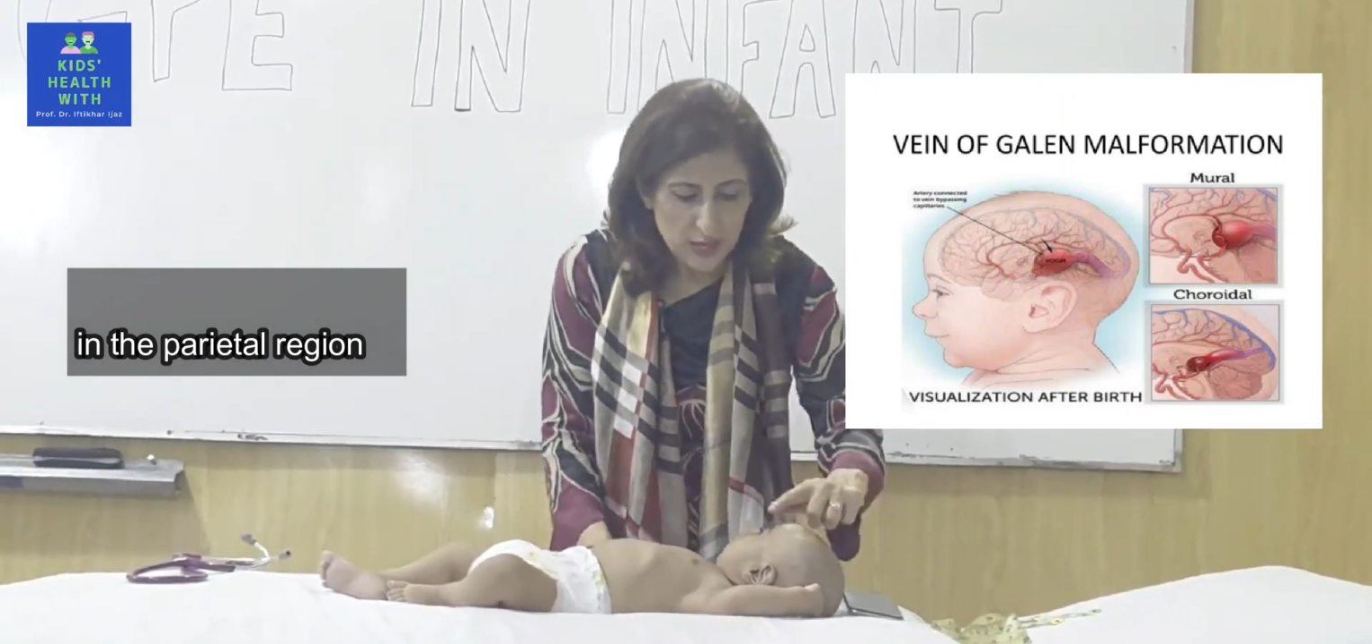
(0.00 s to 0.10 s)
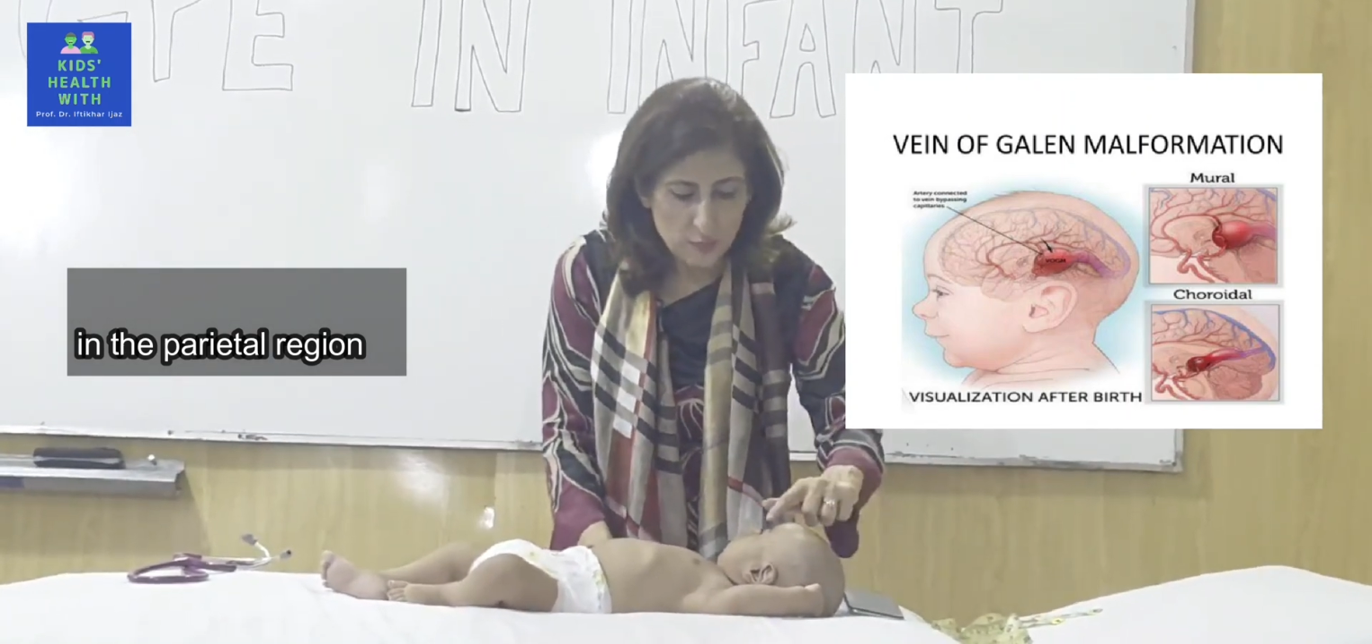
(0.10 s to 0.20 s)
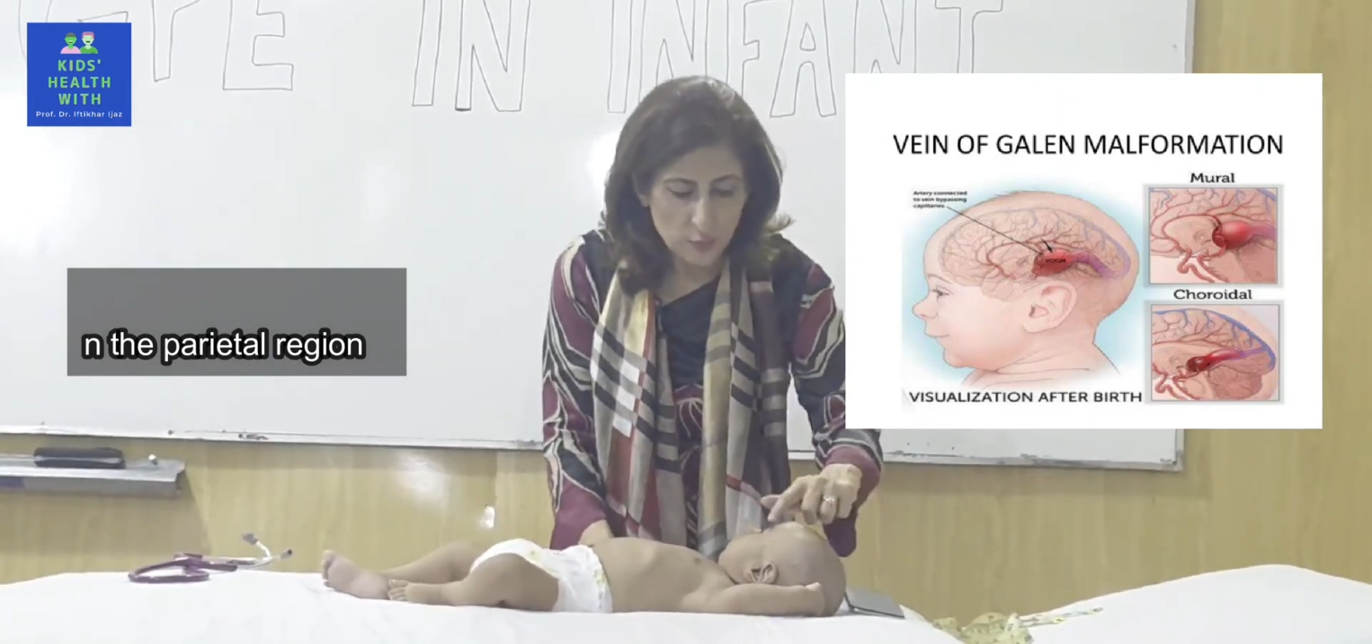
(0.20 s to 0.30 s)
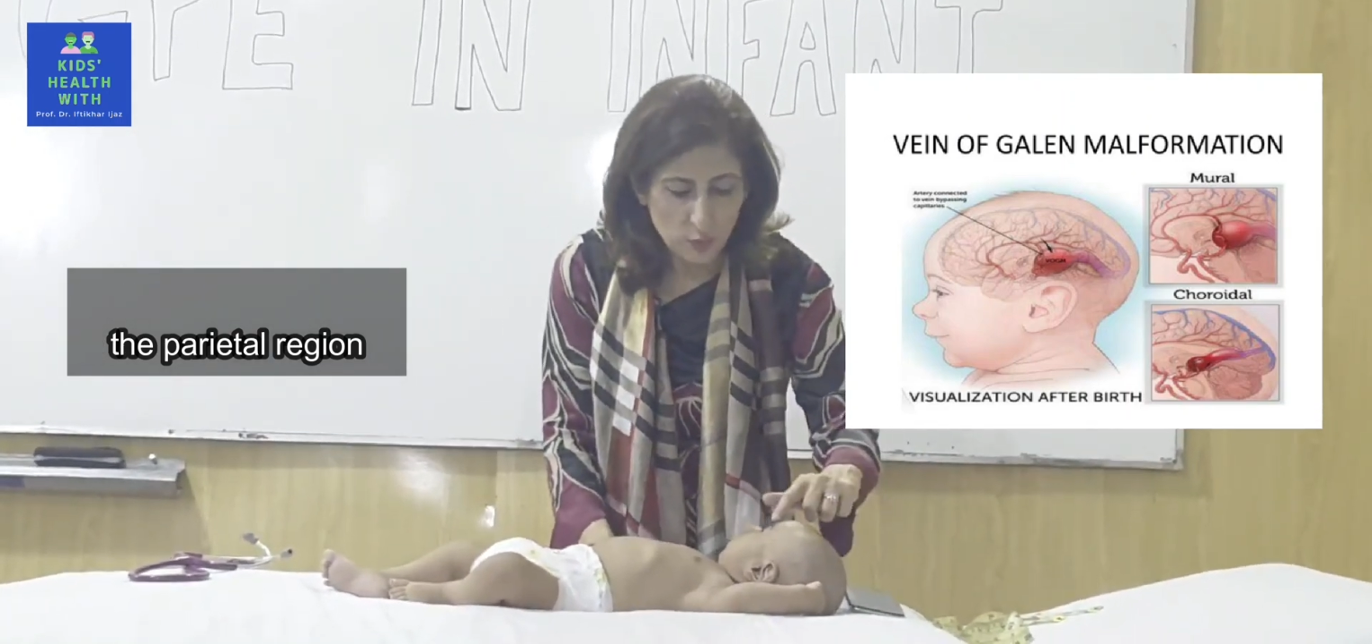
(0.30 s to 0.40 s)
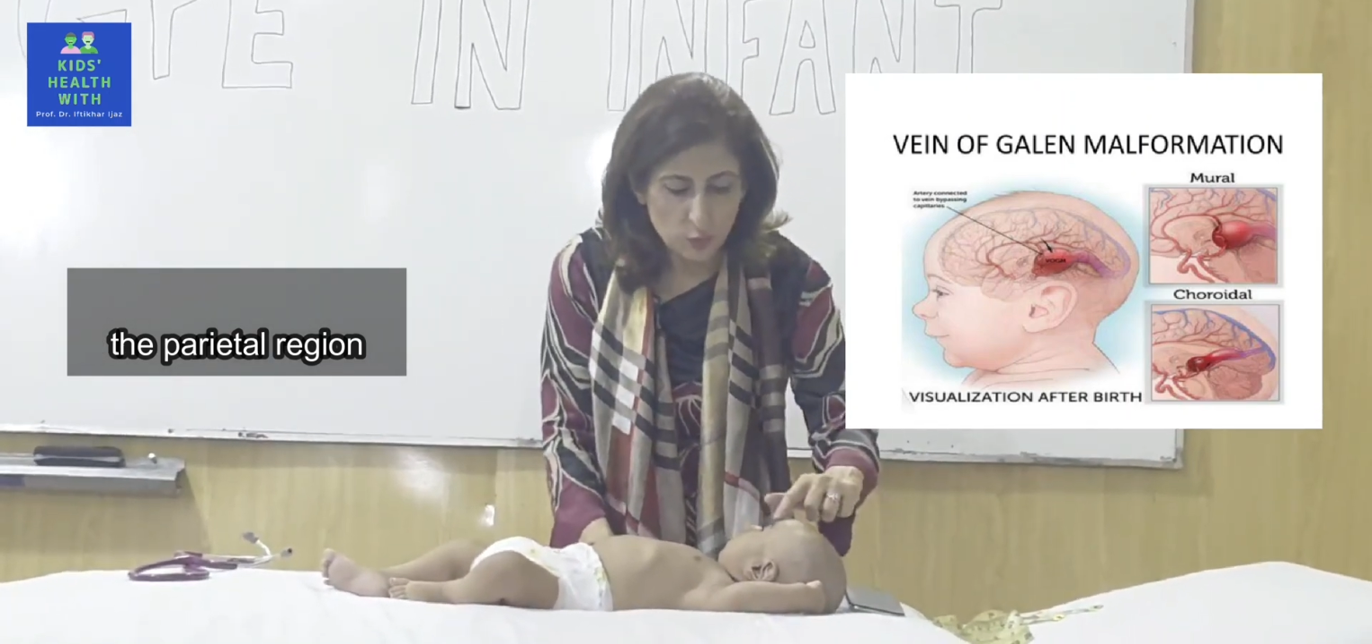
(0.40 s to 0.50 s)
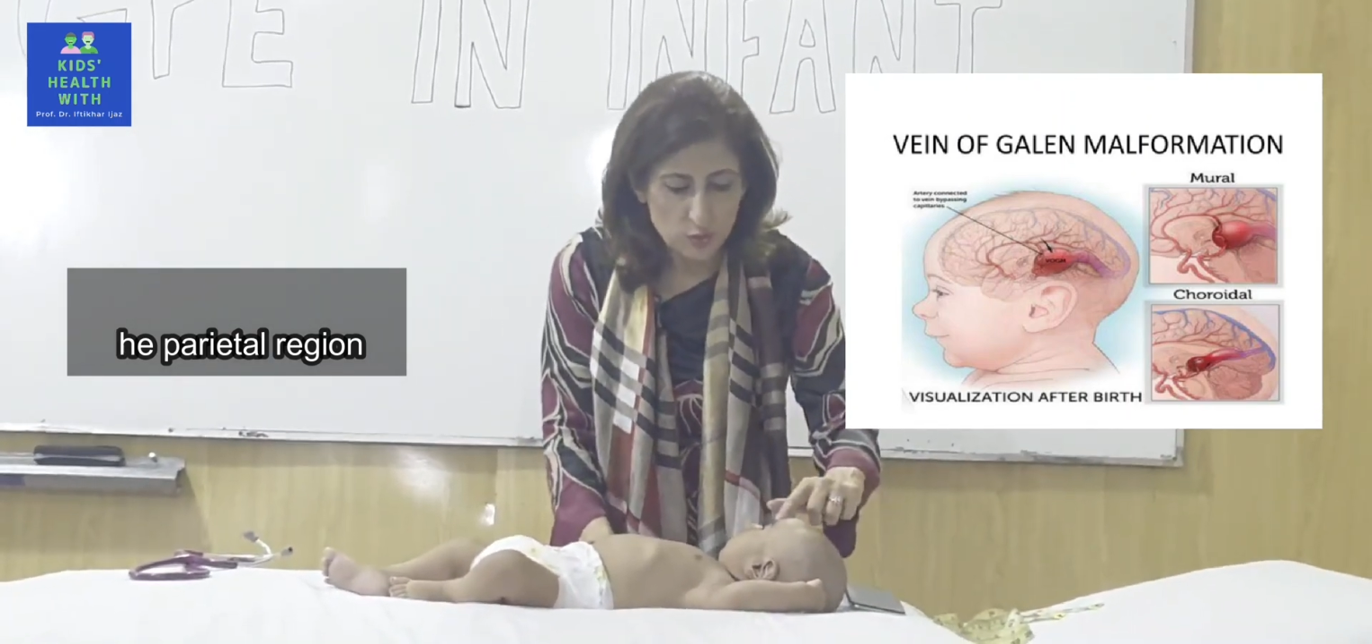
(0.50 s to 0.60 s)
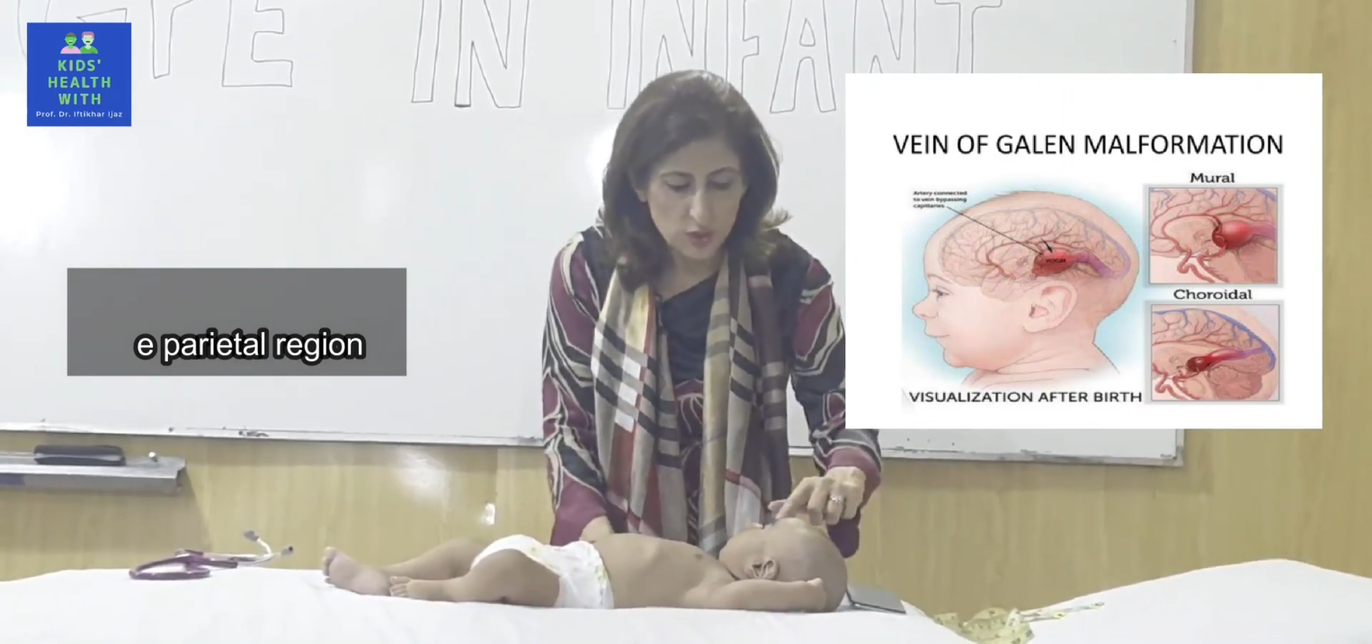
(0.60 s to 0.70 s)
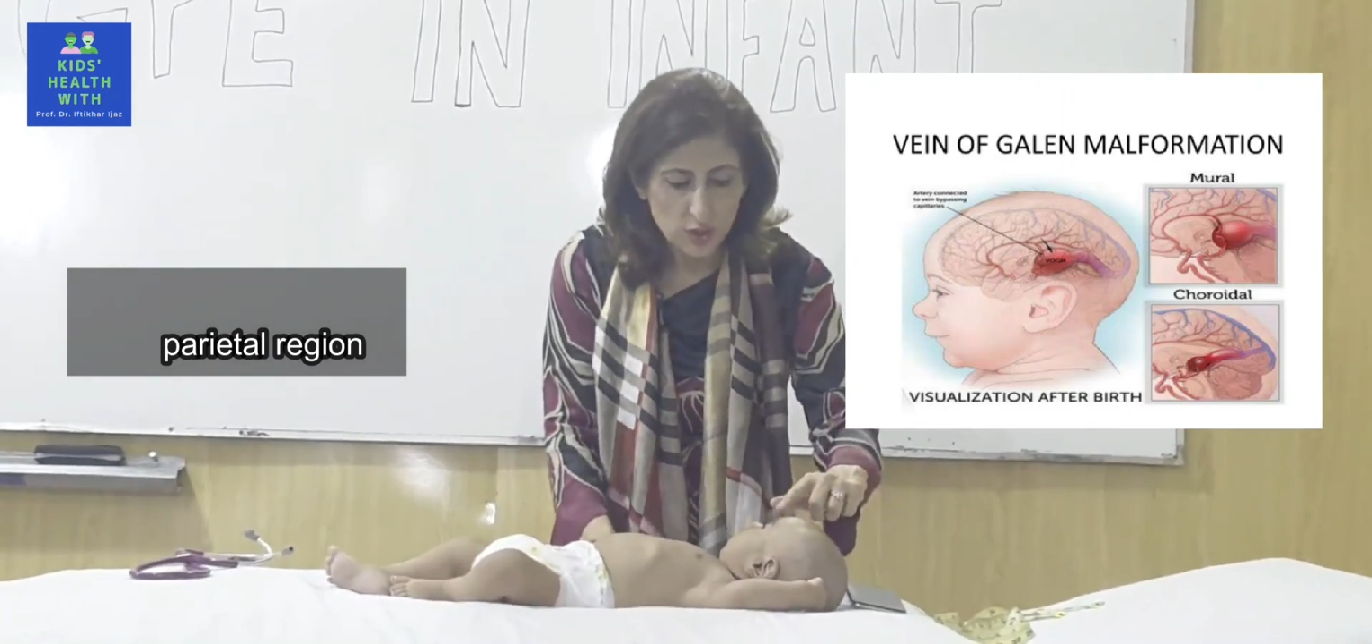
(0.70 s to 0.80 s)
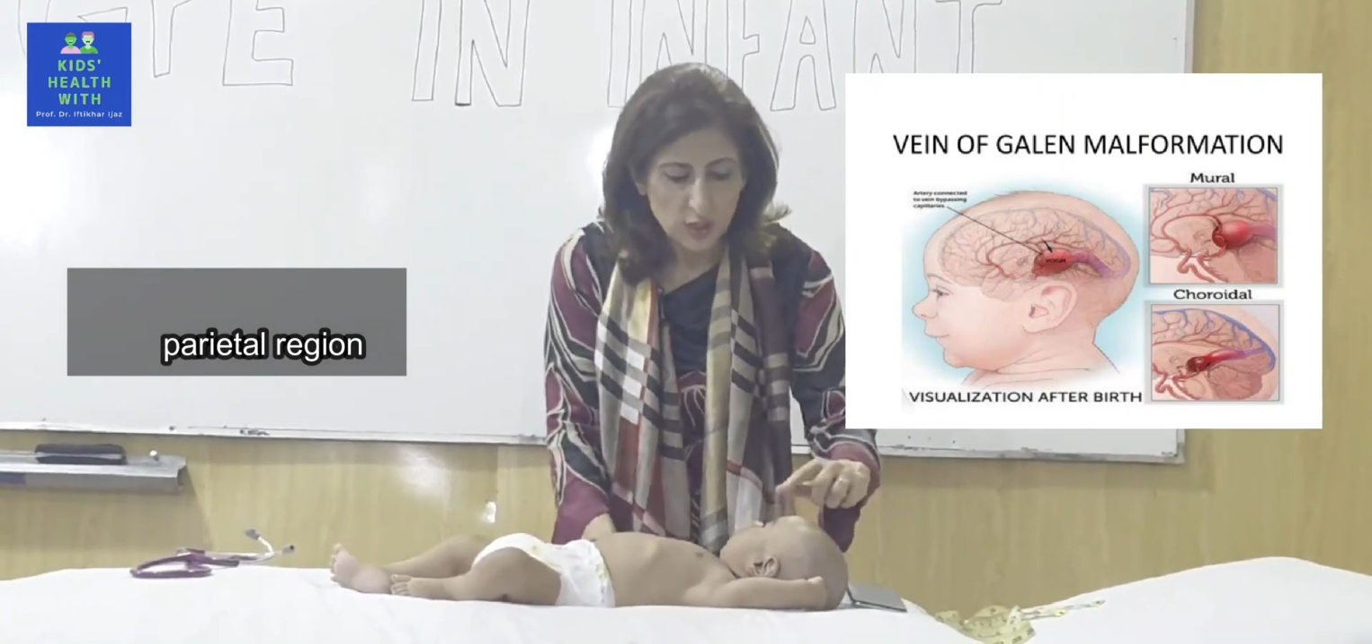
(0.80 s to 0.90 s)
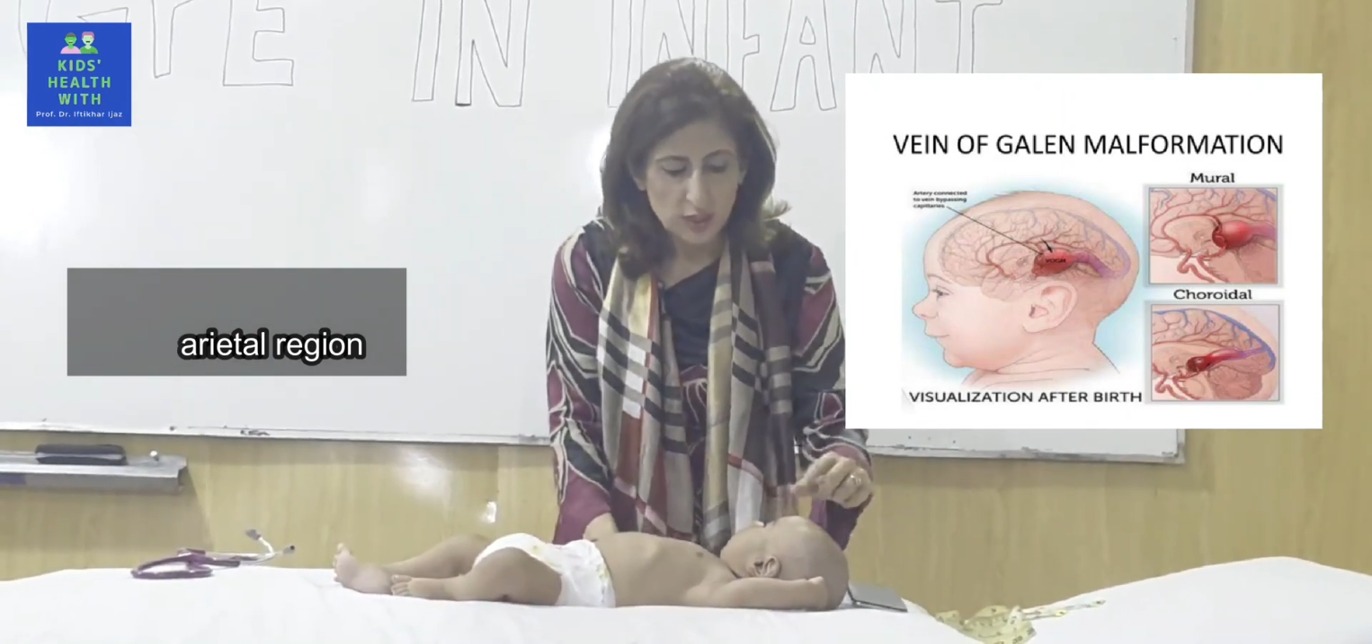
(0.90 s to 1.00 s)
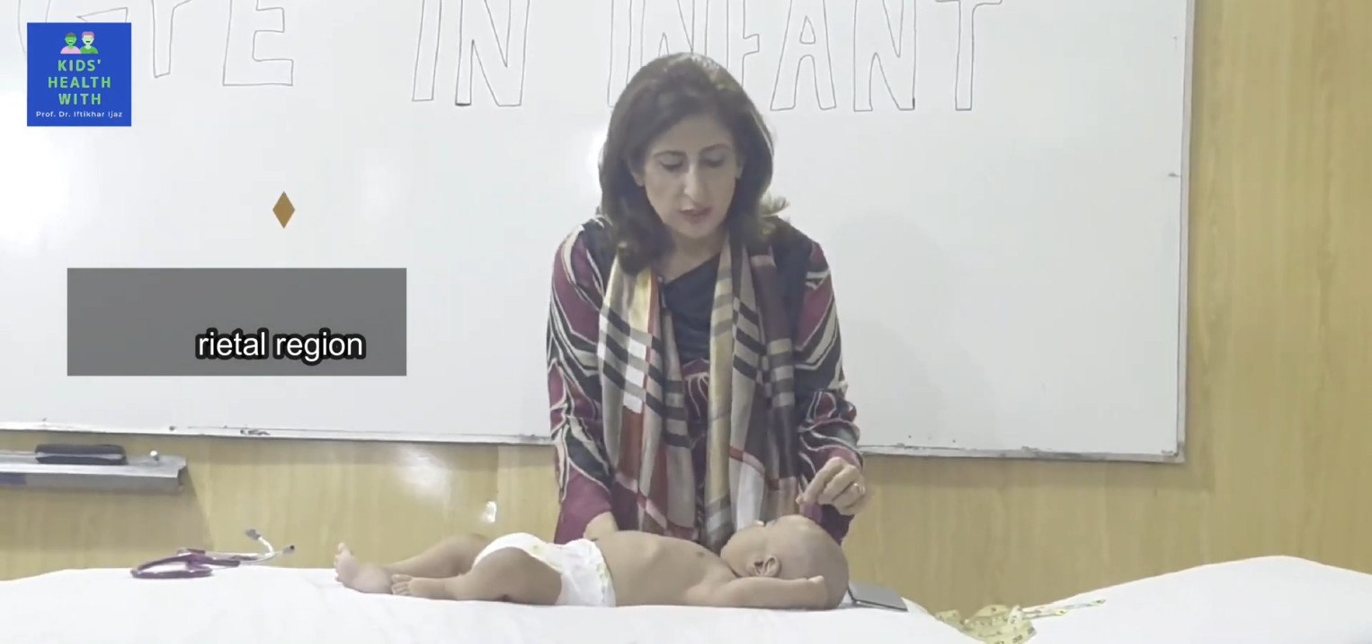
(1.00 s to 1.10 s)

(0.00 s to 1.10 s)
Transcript: eyebrows,